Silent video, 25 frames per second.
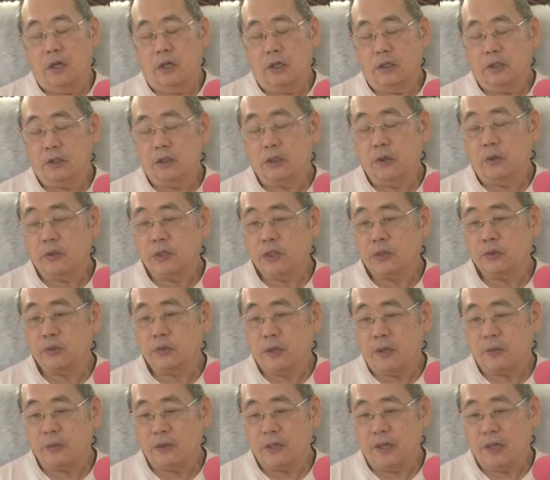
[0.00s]
So in this
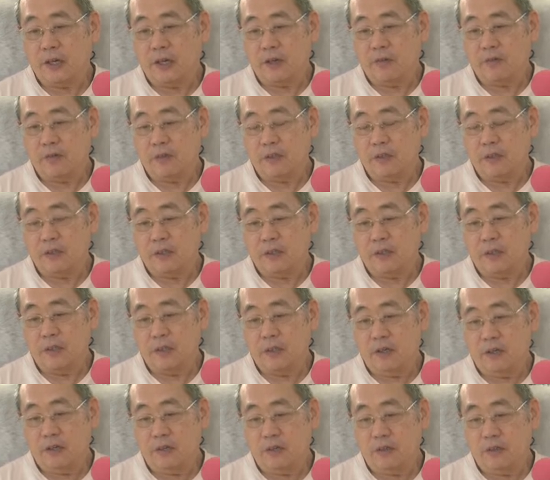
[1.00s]
way we have
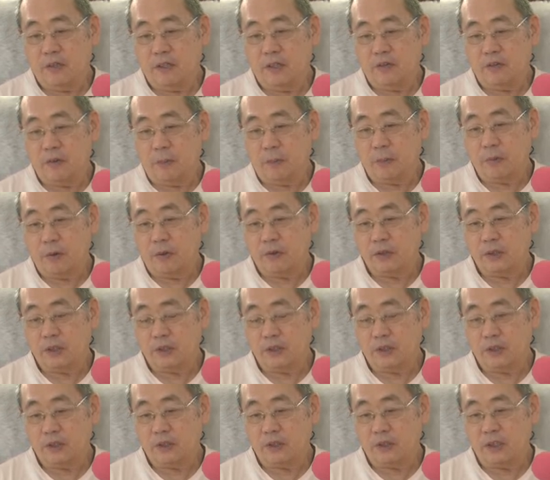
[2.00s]
the different
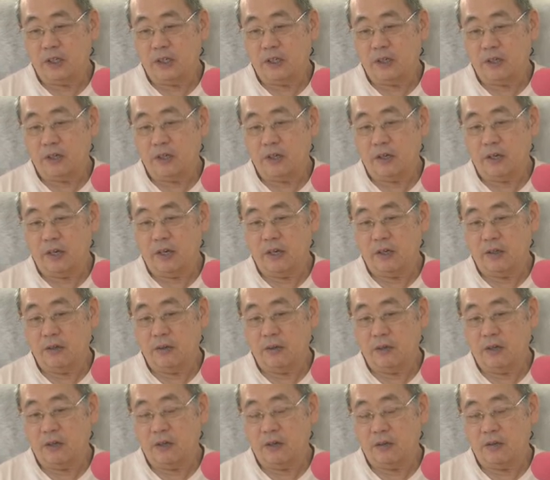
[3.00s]
processes there, and
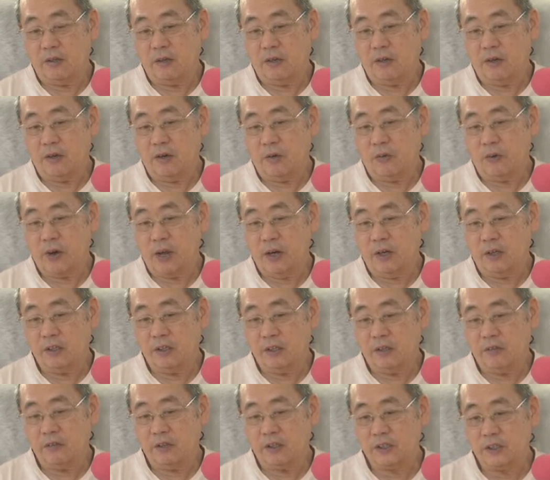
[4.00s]
they're all
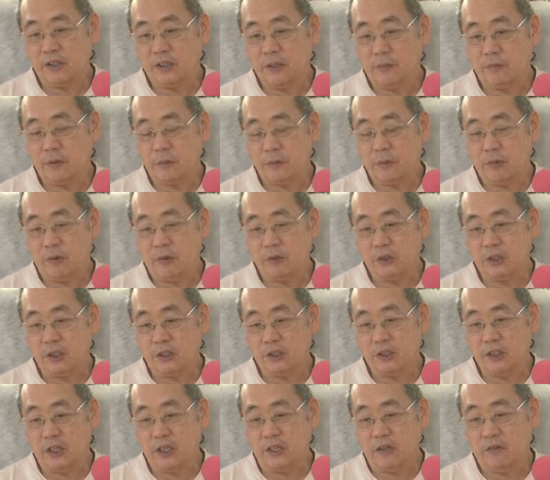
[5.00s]
relative except the
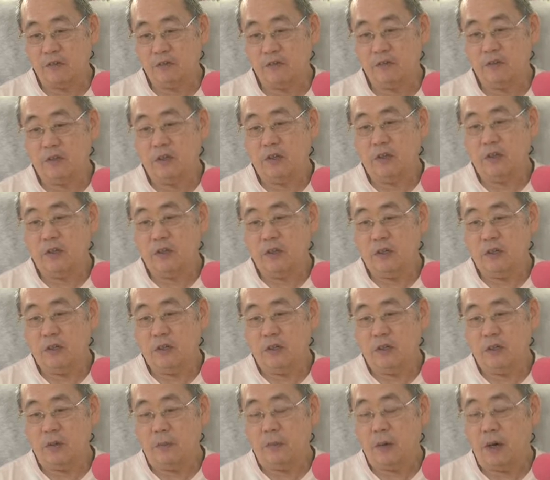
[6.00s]
process of
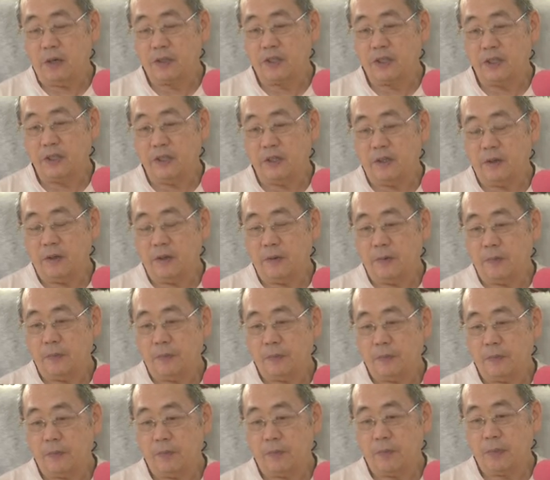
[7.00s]
bhakti.
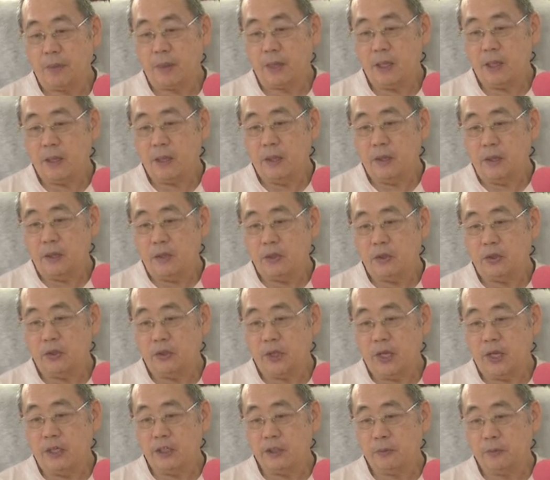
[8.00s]
So
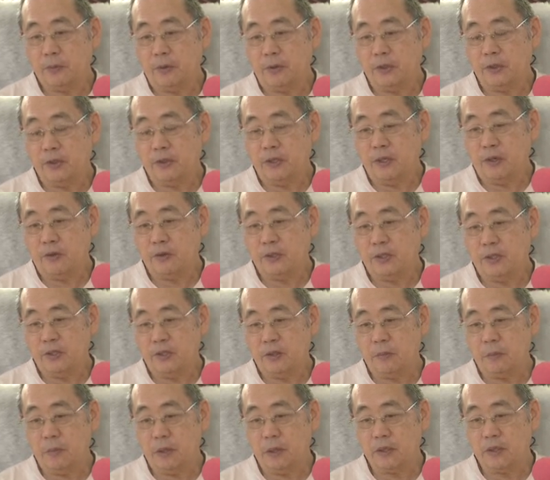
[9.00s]
that is pointed out here.
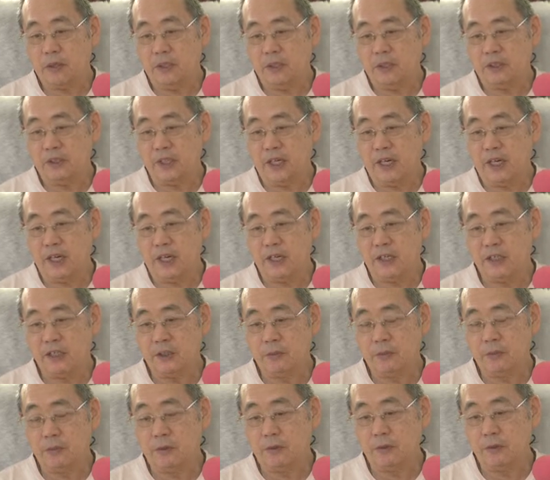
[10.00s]
The bhakti is the
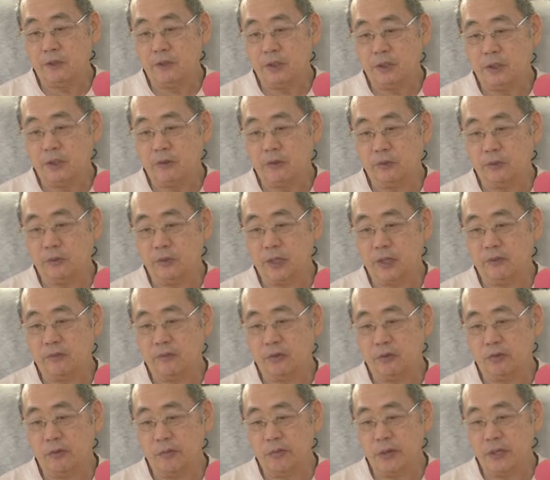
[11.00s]
highest process, whatever
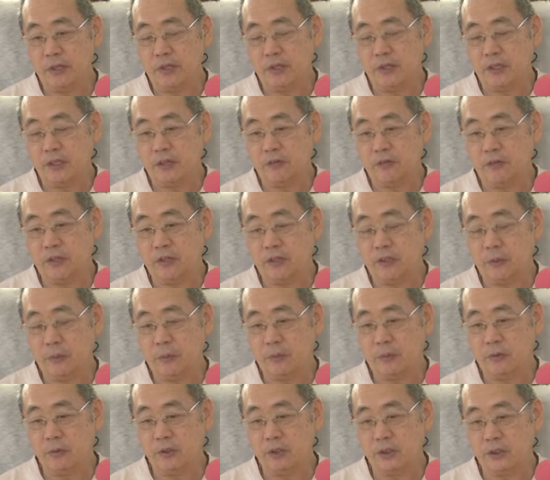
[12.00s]
we may think of the other
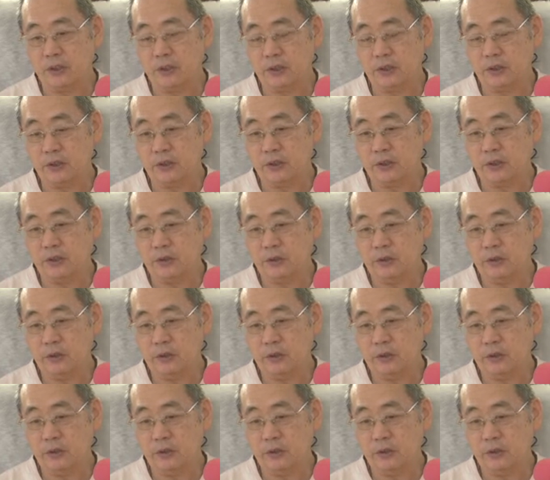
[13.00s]
processes.